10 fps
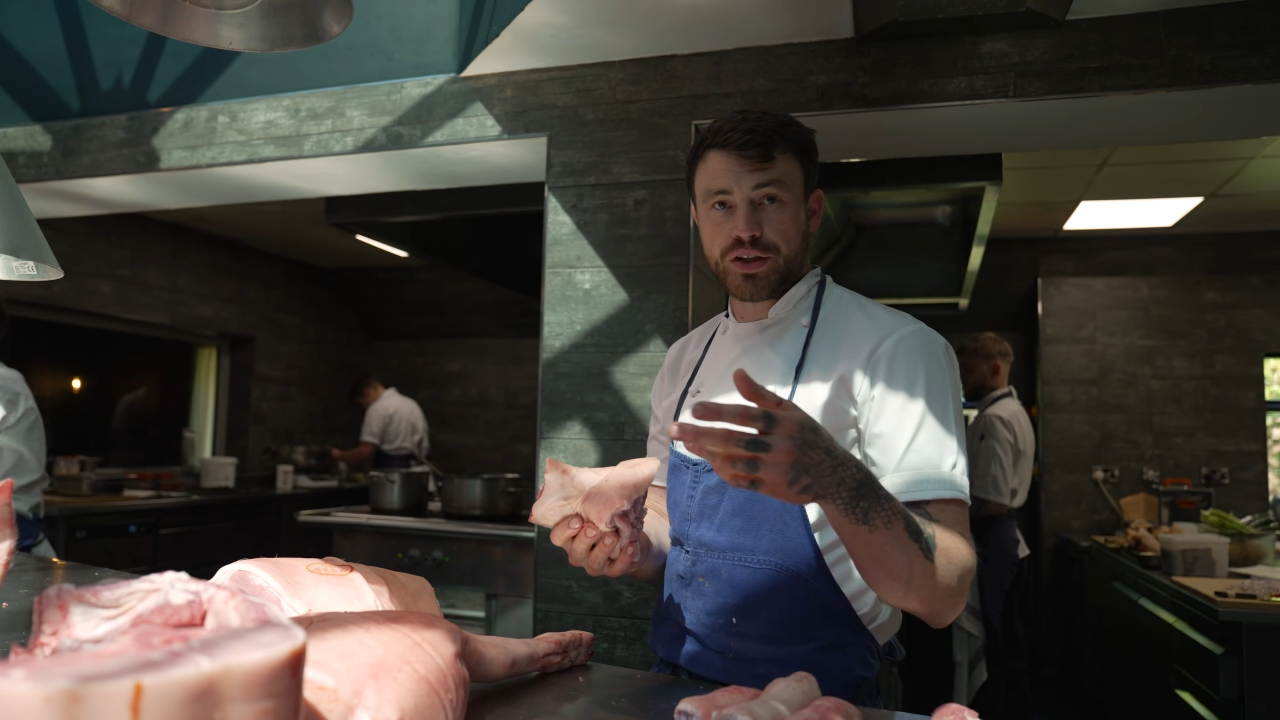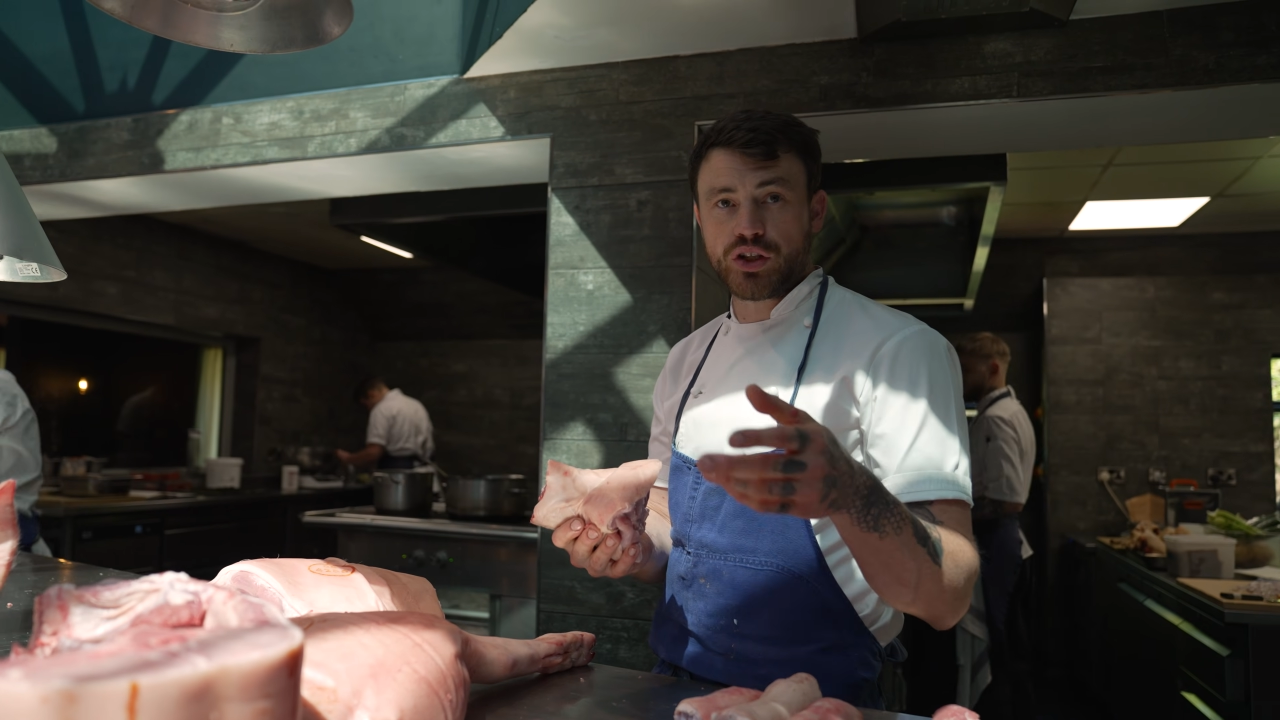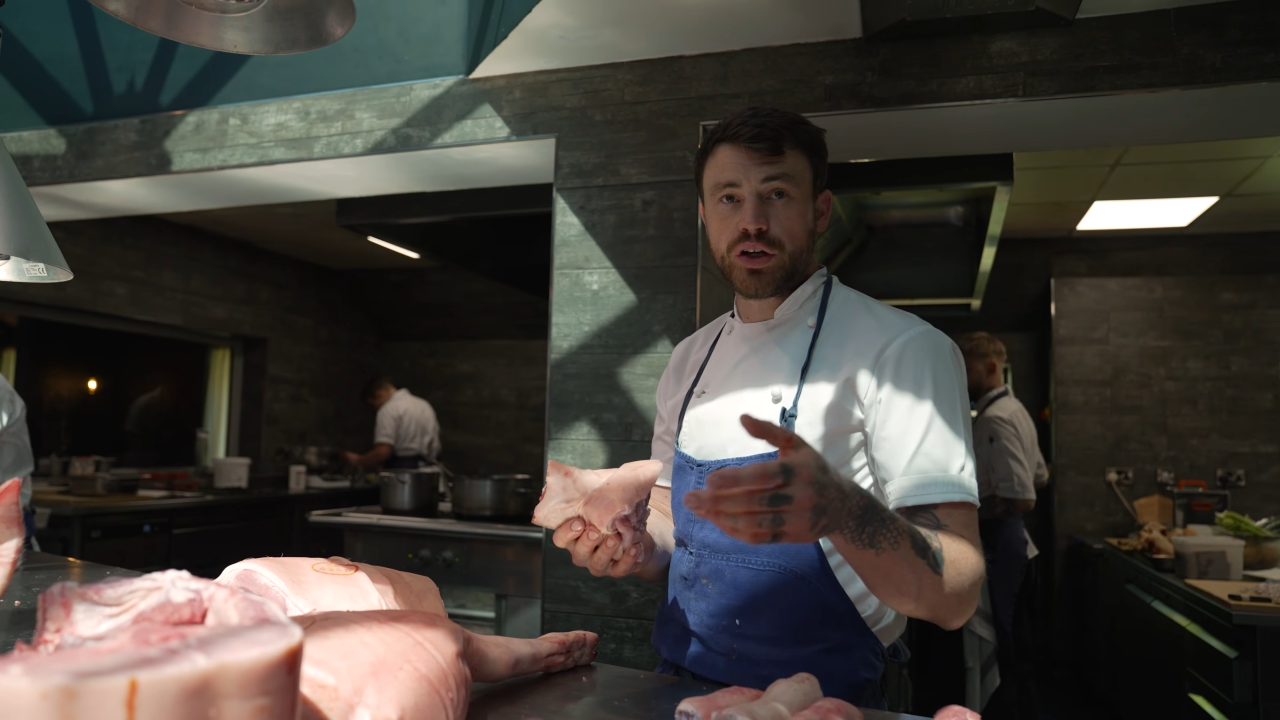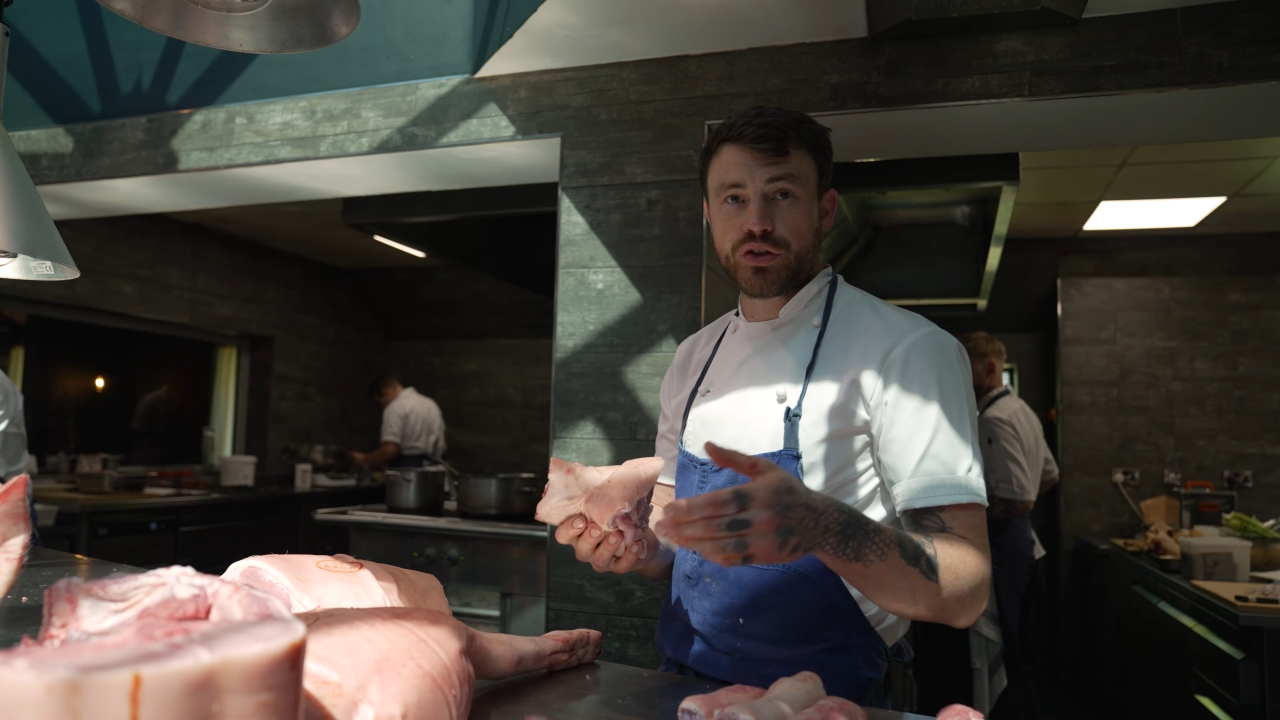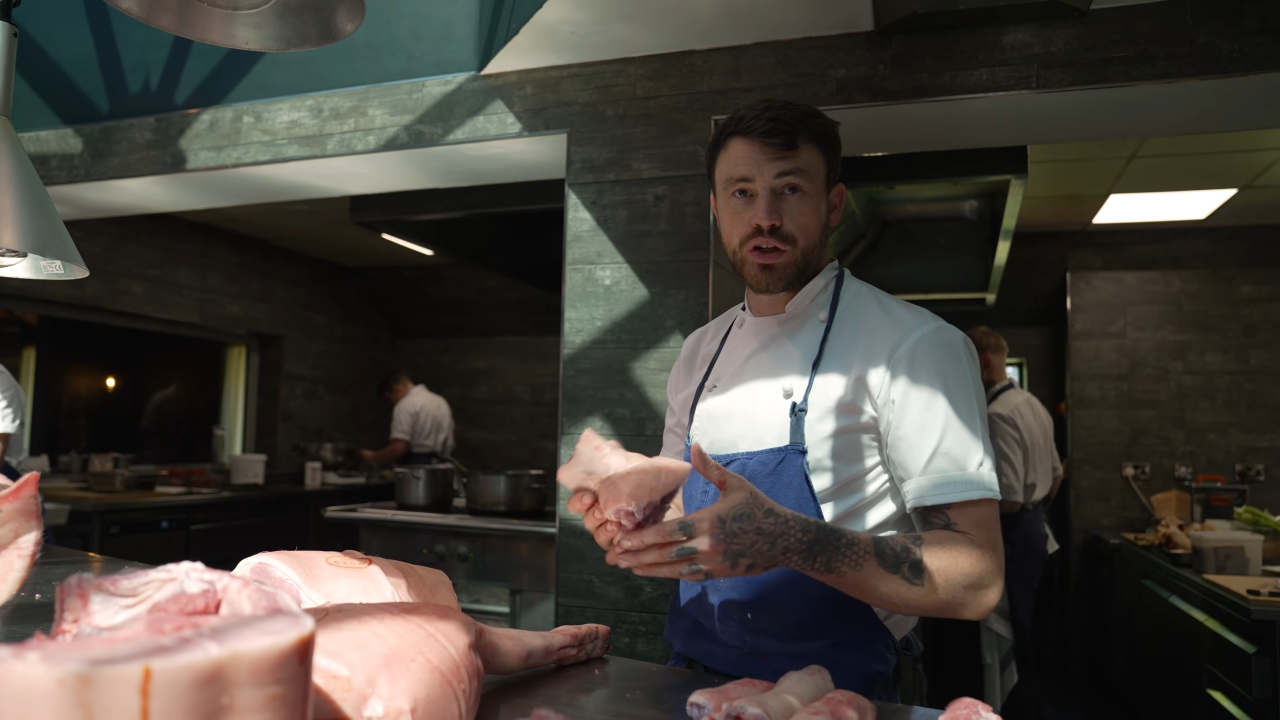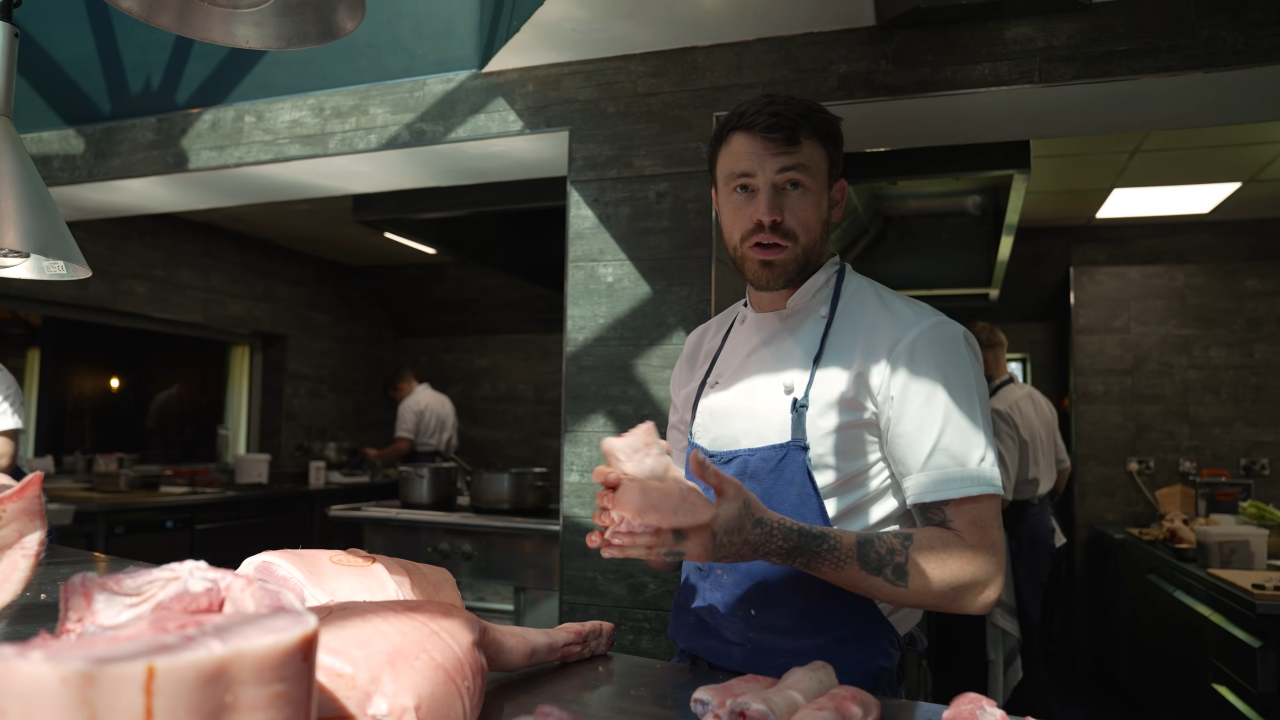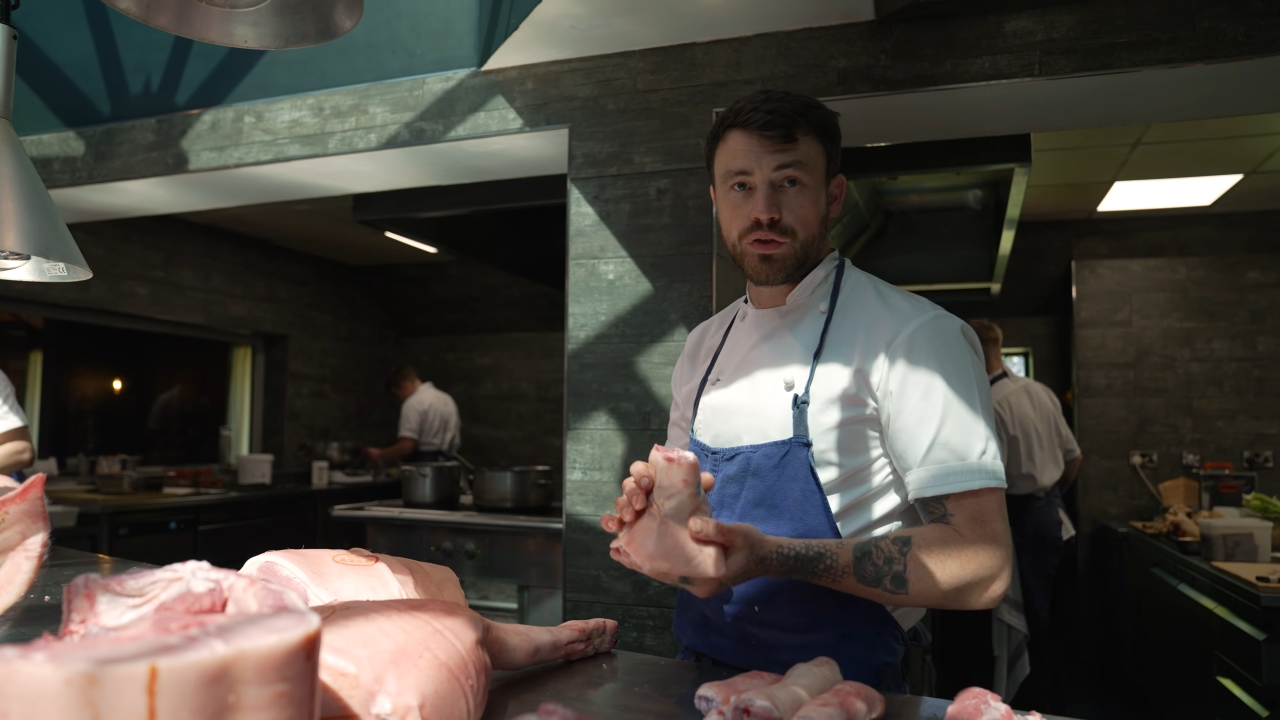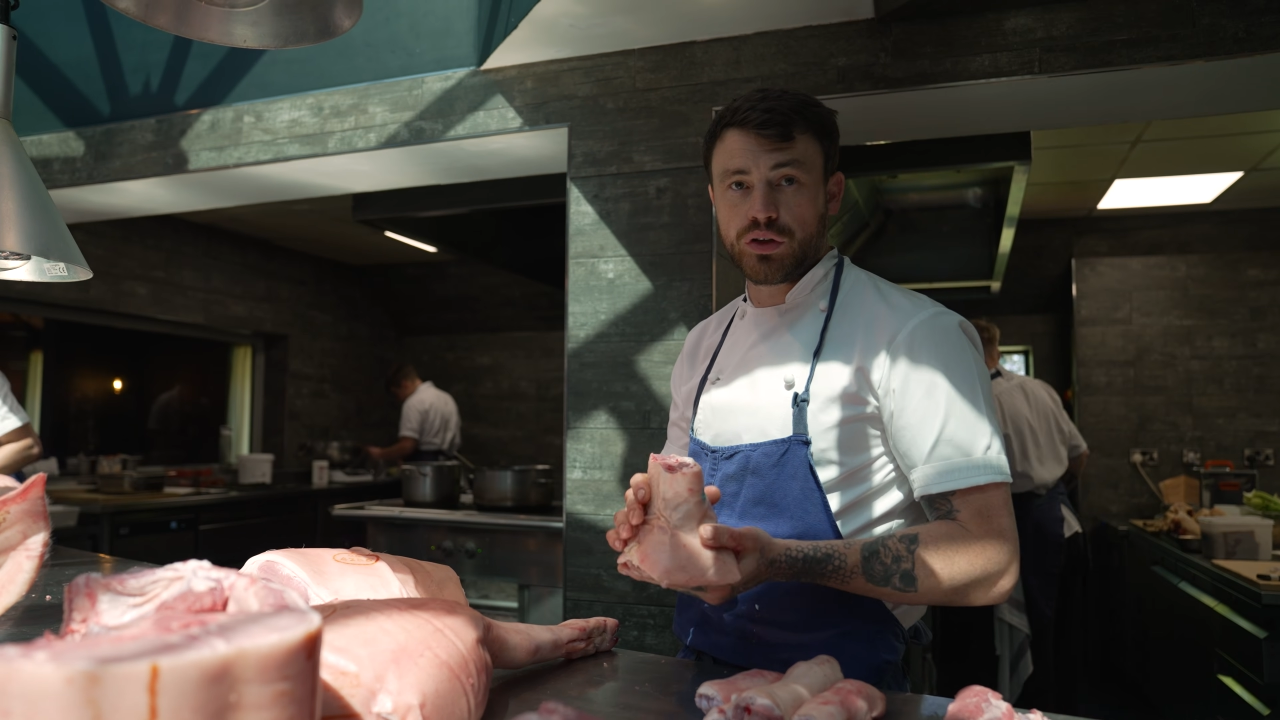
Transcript: side serves